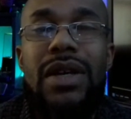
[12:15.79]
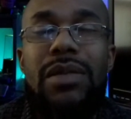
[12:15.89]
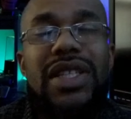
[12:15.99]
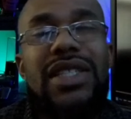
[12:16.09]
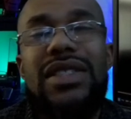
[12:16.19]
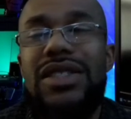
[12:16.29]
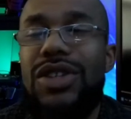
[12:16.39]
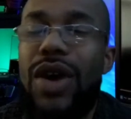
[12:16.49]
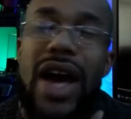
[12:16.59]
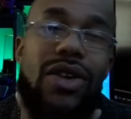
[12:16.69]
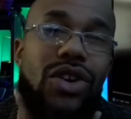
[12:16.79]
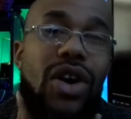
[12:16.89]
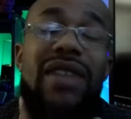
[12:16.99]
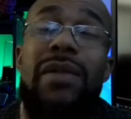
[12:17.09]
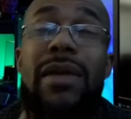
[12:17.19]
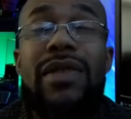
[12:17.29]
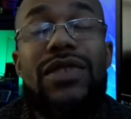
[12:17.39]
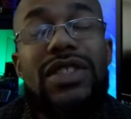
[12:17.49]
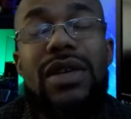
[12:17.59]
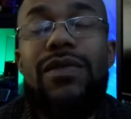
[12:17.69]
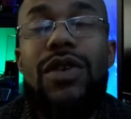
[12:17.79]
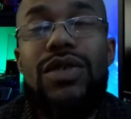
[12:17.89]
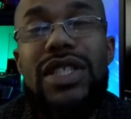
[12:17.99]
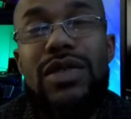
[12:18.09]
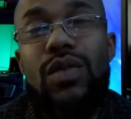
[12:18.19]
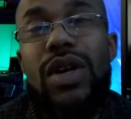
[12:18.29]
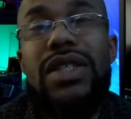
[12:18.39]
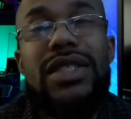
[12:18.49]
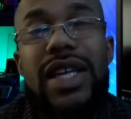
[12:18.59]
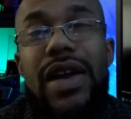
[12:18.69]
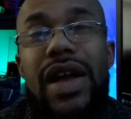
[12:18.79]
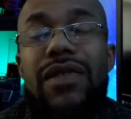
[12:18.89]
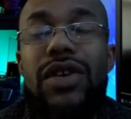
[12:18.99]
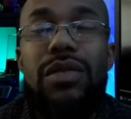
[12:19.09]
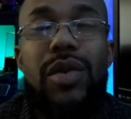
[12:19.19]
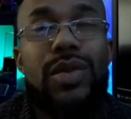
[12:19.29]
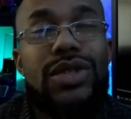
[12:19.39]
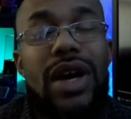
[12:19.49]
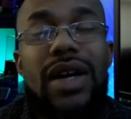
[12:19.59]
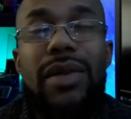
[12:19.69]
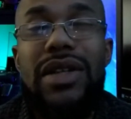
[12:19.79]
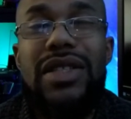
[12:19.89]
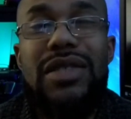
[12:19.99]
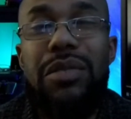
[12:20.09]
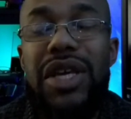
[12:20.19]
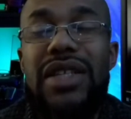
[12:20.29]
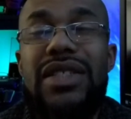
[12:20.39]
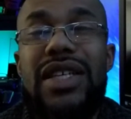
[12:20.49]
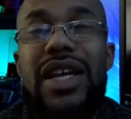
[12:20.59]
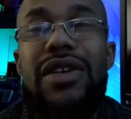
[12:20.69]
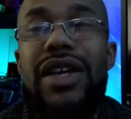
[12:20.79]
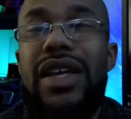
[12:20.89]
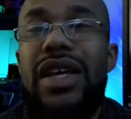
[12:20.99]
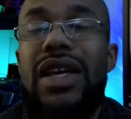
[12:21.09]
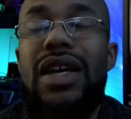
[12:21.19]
But this, so I don't know, and maybe for some folks this was scary. I've heard people talk about this being scary.